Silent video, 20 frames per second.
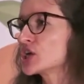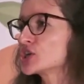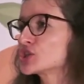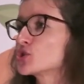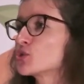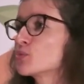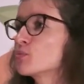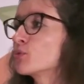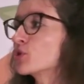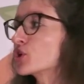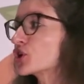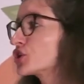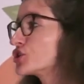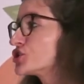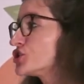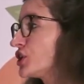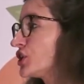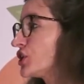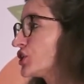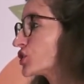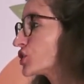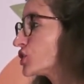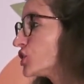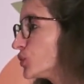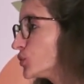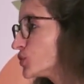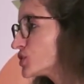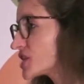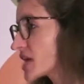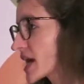so merge and
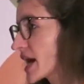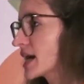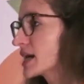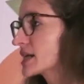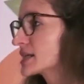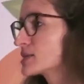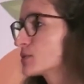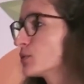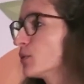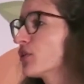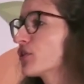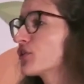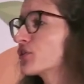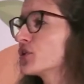include tags will